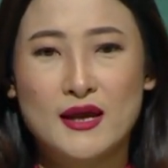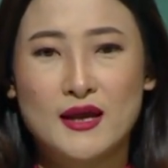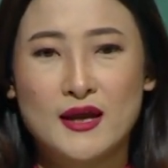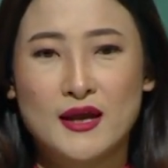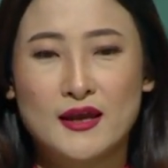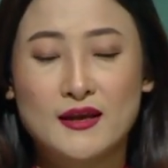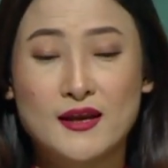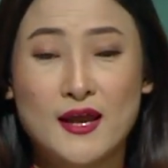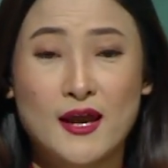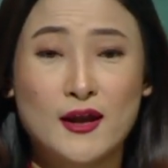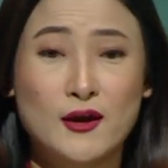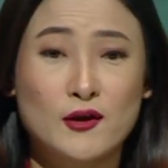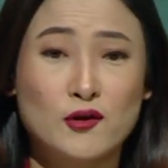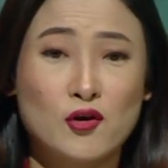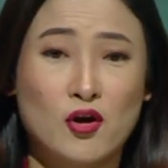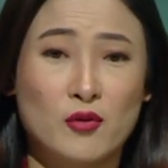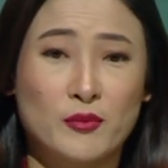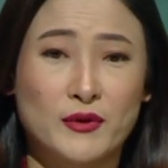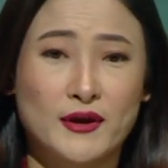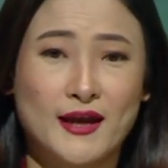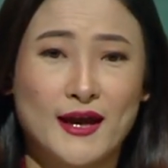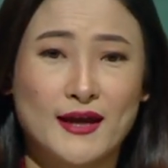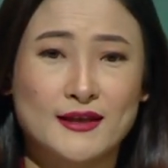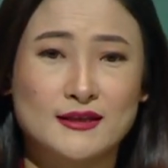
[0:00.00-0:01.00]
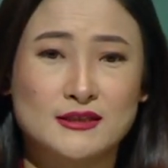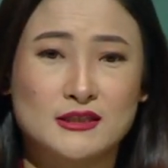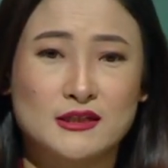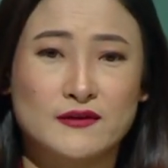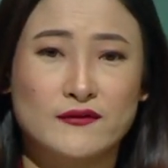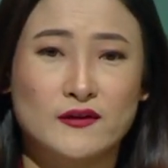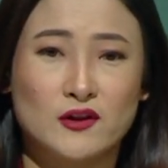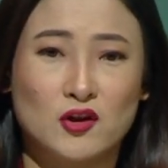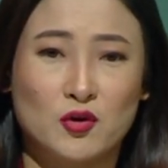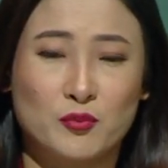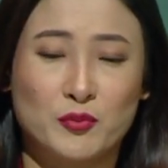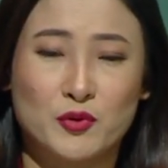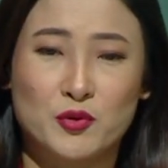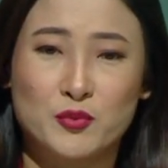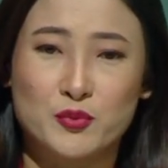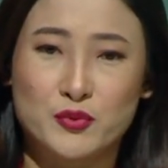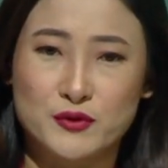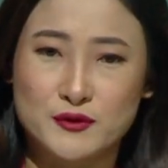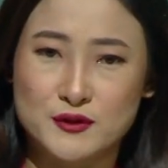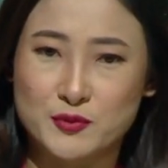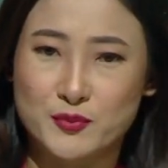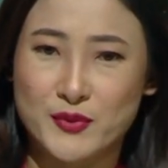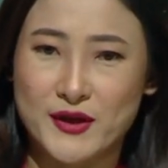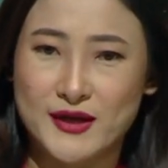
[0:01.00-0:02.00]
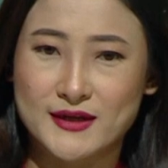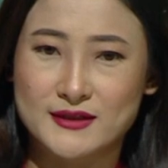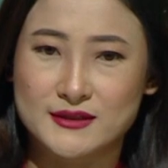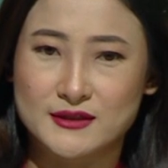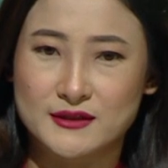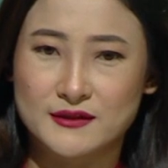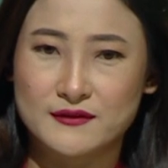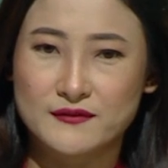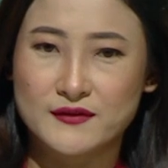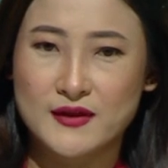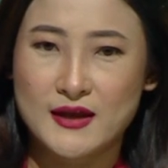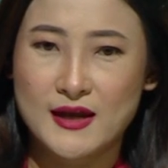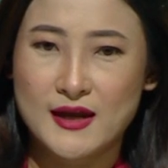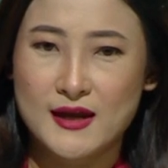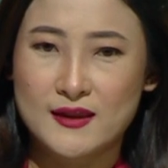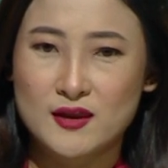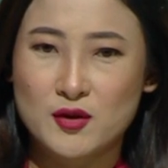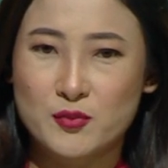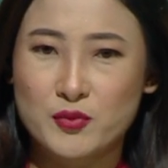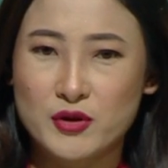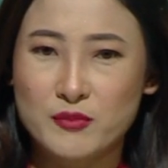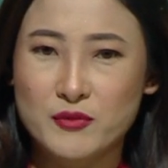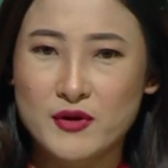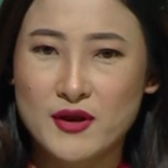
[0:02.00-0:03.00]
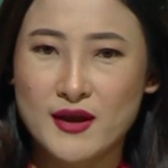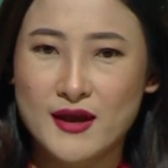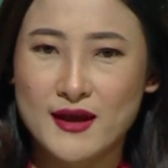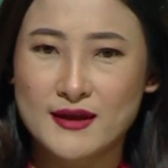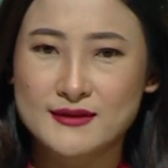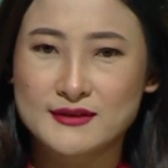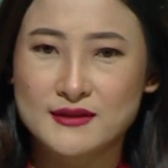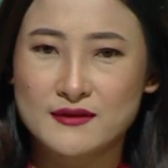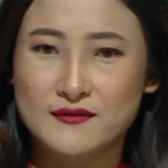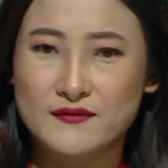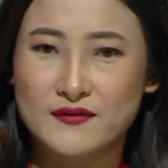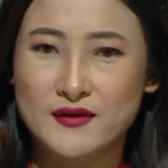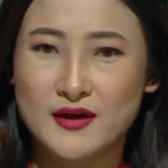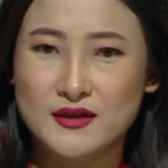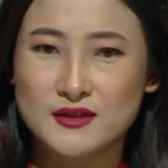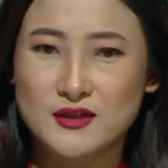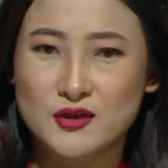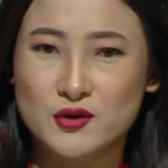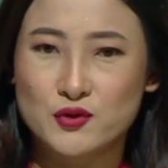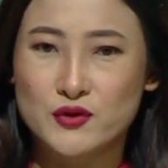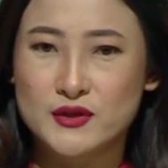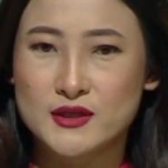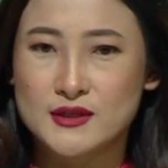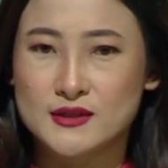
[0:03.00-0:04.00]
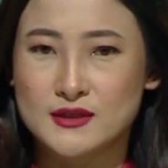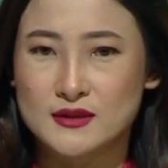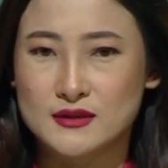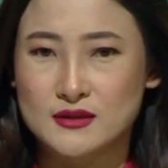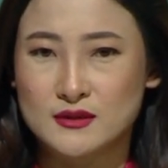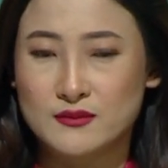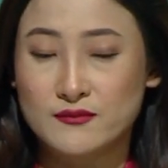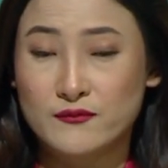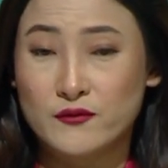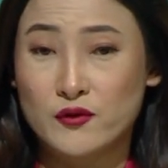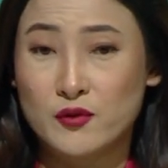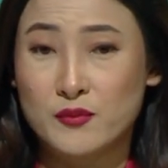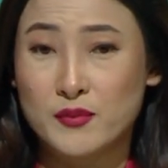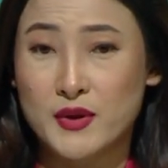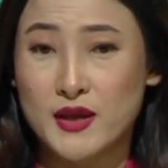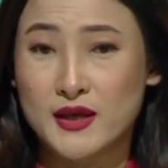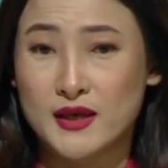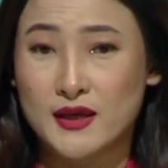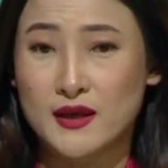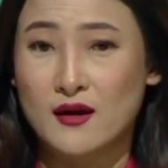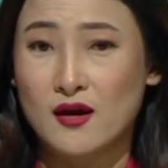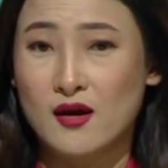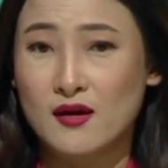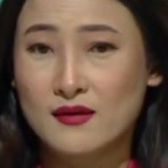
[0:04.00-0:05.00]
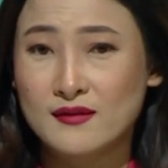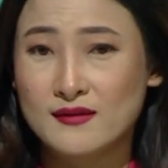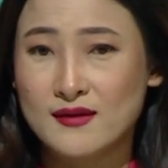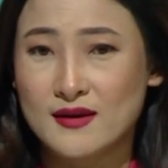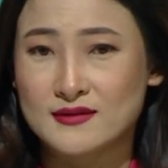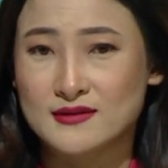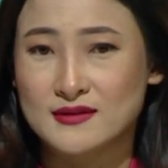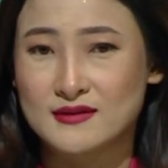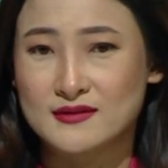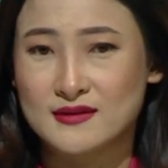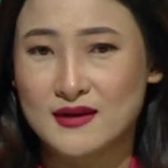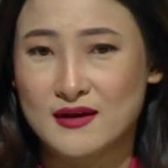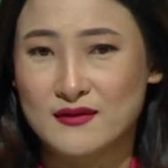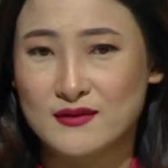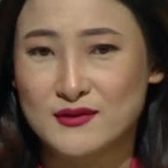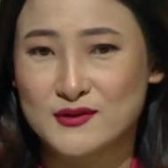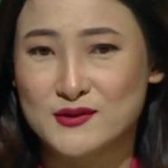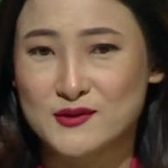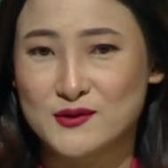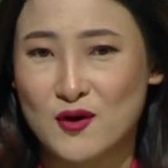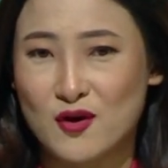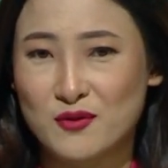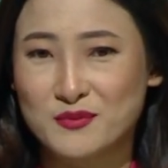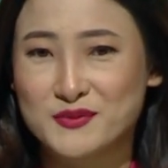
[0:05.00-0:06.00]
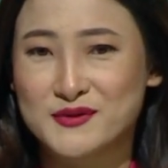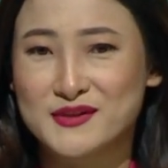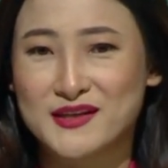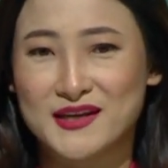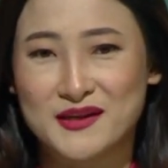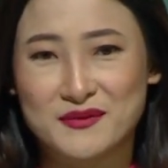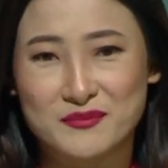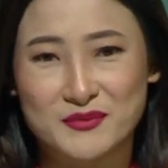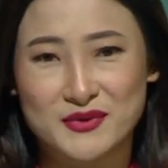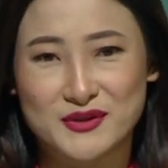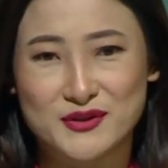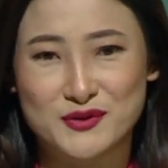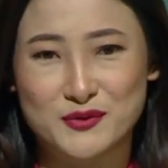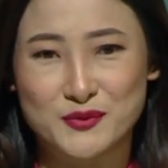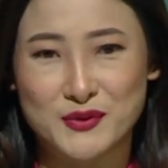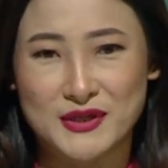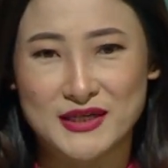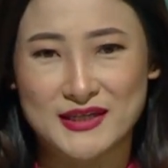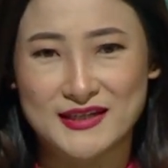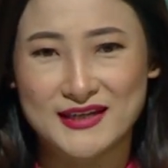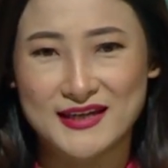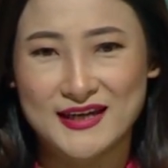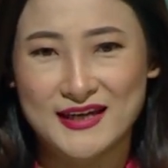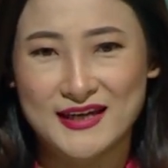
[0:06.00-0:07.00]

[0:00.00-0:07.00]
in economic and development perspective, the Premier has invited criticism for making unnecessary stops in between.